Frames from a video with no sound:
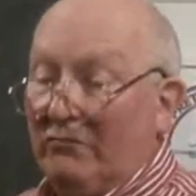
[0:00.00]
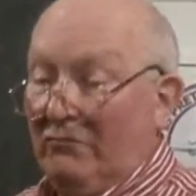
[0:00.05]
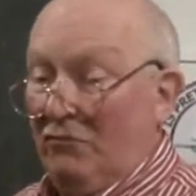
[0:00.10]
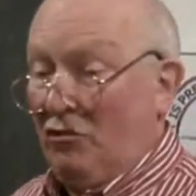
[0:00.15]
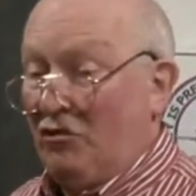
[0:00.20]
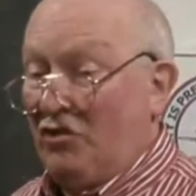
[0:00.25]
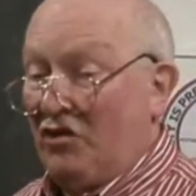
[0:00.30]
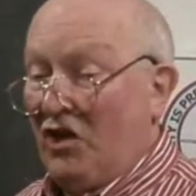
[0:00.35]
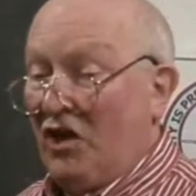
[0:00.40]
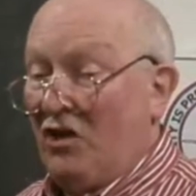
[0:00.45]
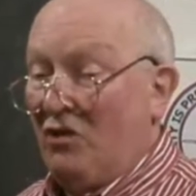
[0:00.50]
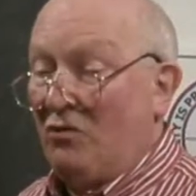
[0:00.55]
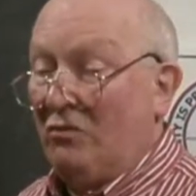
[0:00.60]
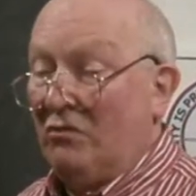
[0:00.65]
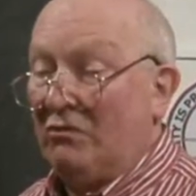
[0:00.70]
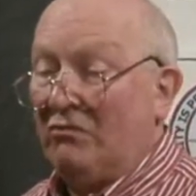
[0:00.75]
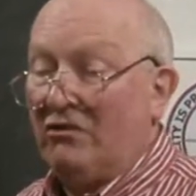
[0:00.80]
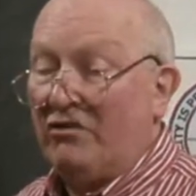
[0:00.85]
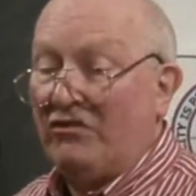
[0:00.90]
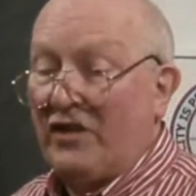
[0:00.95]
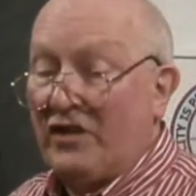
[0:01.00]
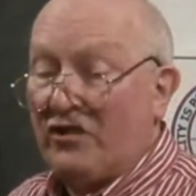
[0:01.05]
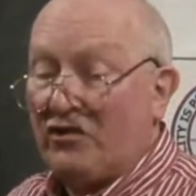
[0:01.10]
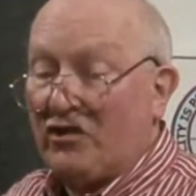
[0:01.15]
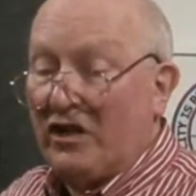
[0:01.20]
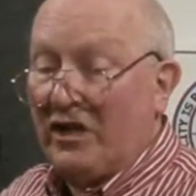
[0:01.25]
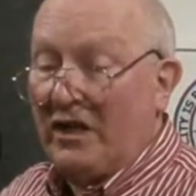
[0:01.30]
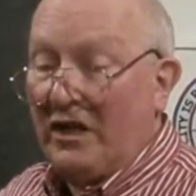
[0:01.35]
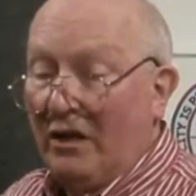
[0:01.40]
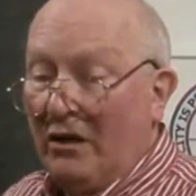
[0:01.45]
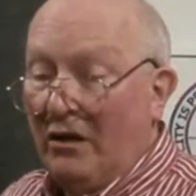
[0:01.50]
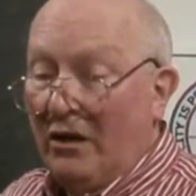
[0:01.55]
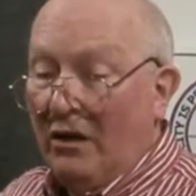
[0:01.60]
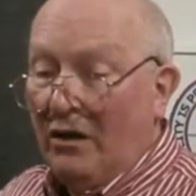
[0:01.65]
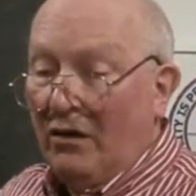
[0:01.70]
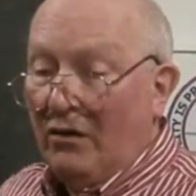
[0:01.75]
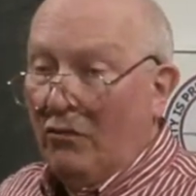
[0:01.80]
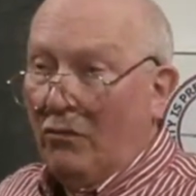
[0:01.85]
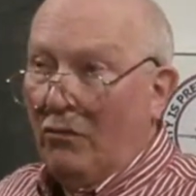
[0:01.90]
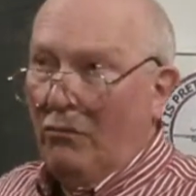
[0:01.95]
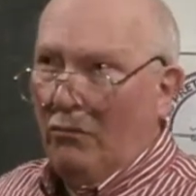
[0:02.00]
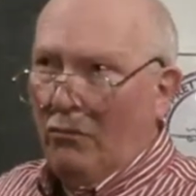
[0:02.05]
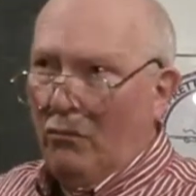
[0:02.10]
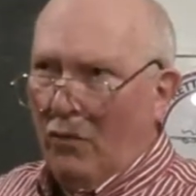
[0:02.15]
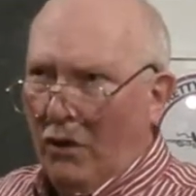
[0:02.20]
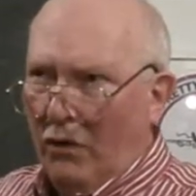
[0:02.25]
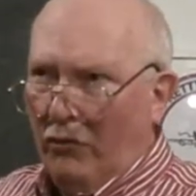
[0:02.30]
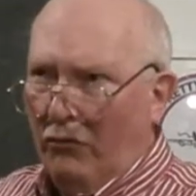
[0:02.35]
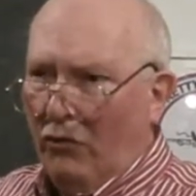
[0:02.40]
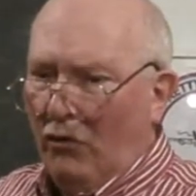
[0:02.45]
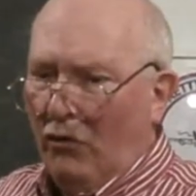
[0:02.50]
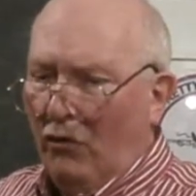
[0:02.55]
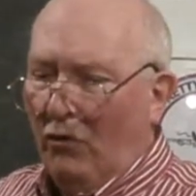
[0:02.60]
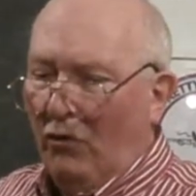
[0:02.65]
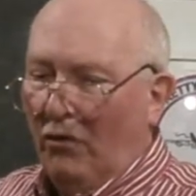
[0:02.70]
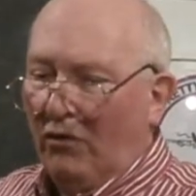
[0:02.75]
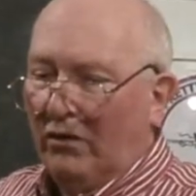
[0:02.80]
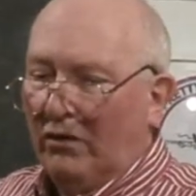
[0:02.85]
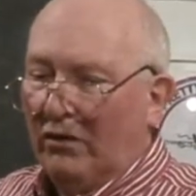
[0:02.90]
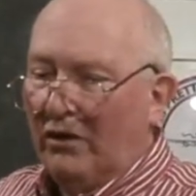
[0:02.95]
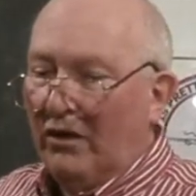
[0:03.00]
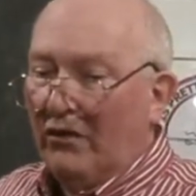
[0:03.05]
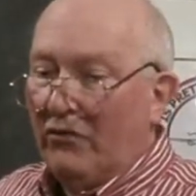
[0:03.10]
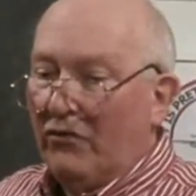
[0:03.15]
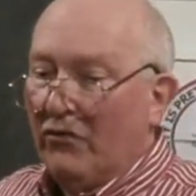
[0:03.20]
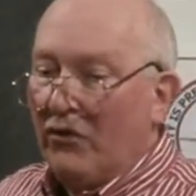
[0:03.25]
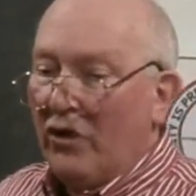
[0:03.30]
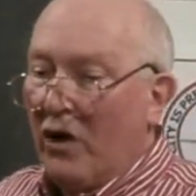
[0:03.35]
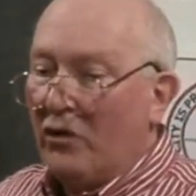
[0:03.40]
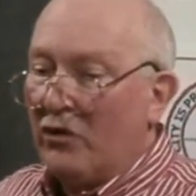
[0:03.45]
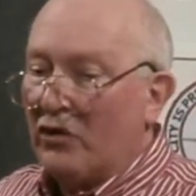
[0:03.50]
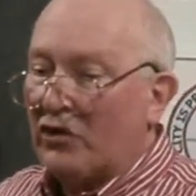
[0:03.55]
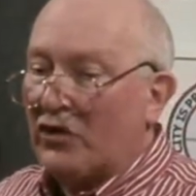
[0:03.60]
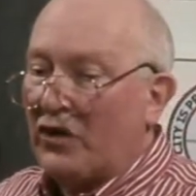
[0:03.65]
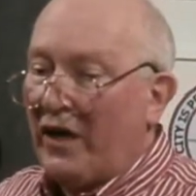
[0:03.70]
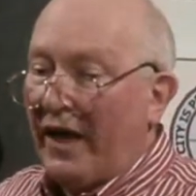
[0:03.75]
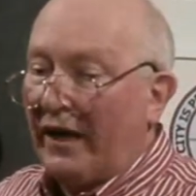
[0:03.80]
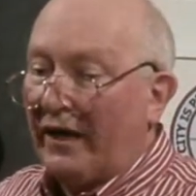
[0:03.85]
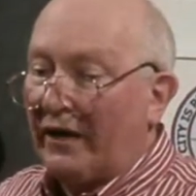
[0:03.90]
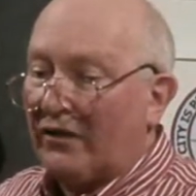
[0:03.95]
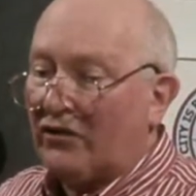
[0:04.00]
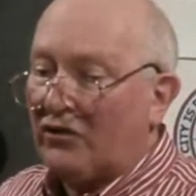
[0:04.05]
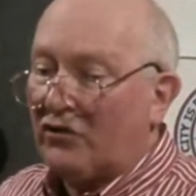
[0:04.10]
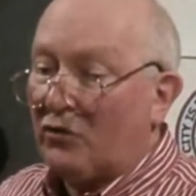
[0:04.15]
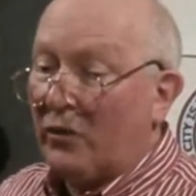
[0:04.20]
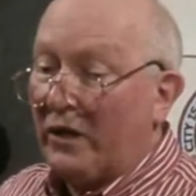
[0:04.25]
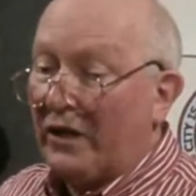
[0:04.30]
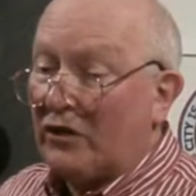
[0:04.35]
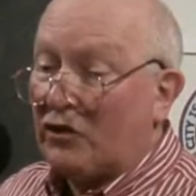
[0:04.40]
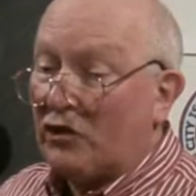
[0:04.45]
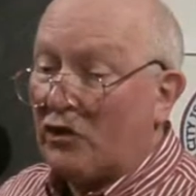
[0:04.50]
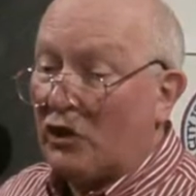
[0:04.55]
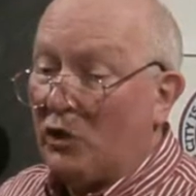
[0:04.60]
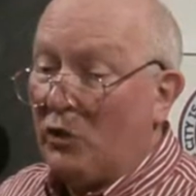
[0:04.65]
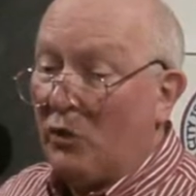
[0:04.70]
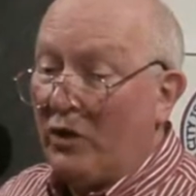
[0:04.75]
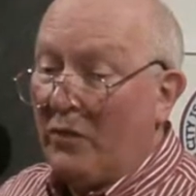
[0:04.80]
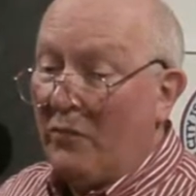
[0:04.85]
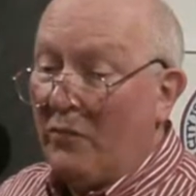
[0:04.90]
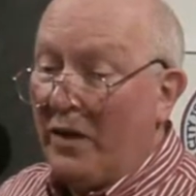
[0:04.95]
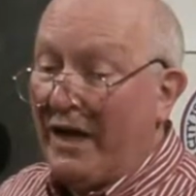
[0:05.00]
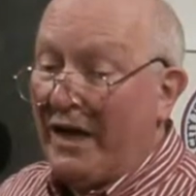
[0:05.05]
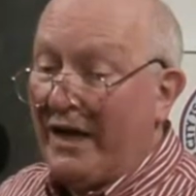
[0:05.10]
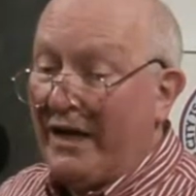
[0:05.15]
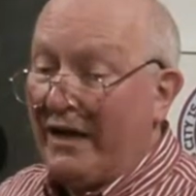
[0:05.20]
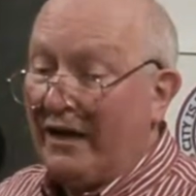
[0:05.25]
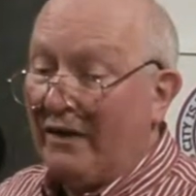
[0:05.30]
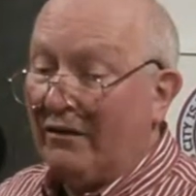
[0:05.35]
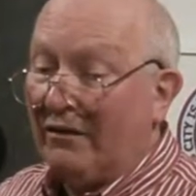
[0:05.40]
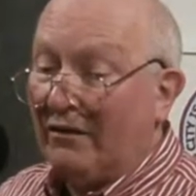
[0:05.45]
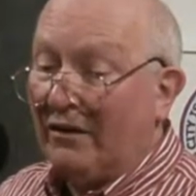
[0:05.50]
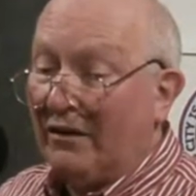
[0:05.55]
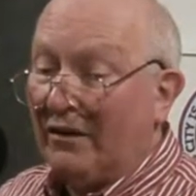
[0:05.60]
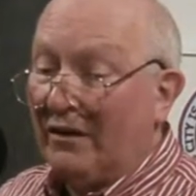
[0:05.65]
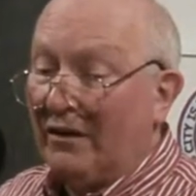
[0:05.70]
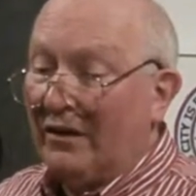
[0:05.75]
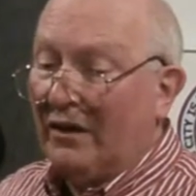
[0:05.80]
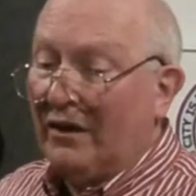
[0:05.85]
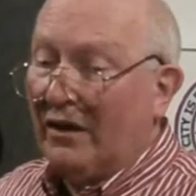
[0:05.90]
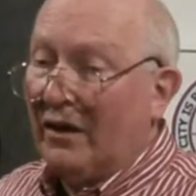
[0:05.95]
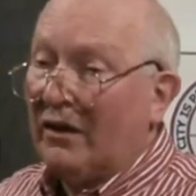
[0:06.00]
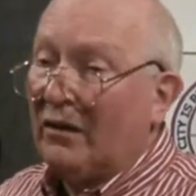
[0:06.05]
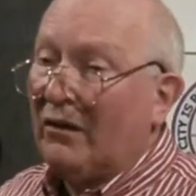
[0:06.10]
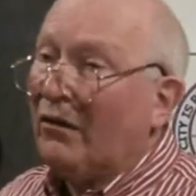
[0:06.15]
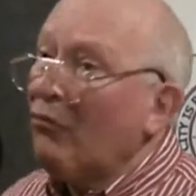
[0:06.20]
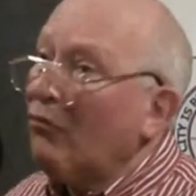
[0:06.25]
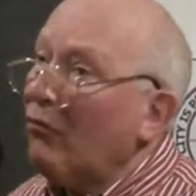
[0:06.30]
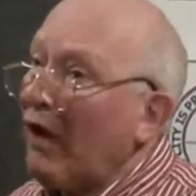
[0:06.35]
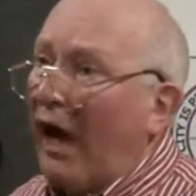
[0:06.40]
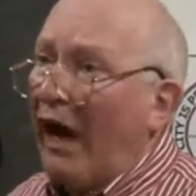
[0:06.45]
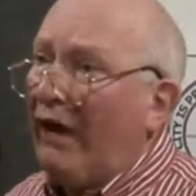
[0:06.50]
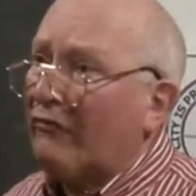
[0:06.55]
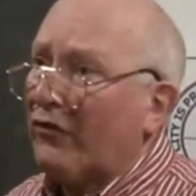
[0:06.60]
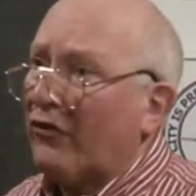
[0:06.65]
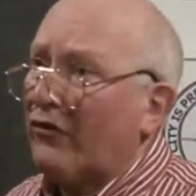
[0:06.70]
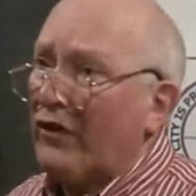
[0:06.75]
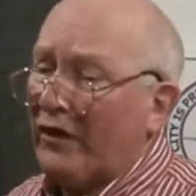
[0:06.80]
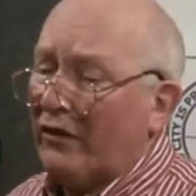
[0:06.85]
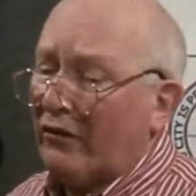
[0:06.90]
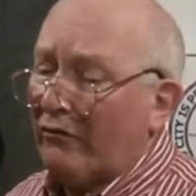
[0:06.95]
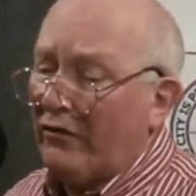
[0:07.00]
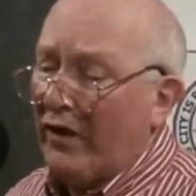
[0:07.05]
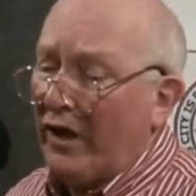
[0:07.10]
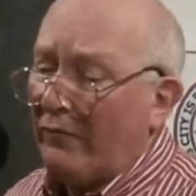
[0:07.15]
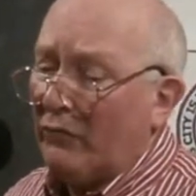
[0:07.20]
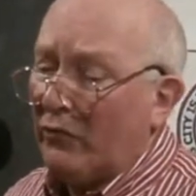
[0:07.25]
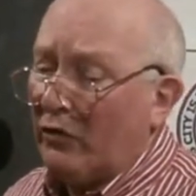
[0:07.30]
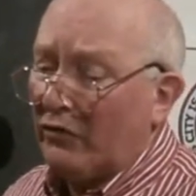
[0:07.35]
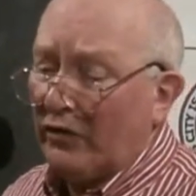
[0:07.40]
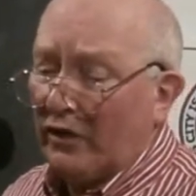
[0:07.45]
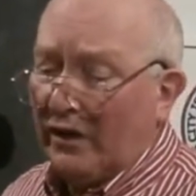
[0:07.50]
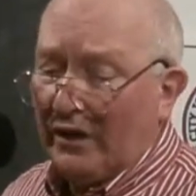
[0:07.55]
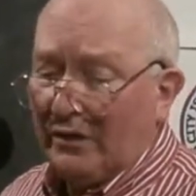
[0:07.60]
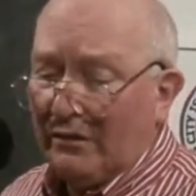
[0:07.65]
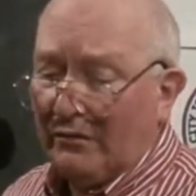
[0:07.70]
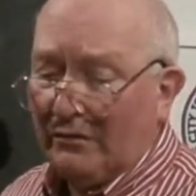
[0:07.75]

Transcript: And so, said she, one rule, no sex twixt you and me. We have to think of them, you see.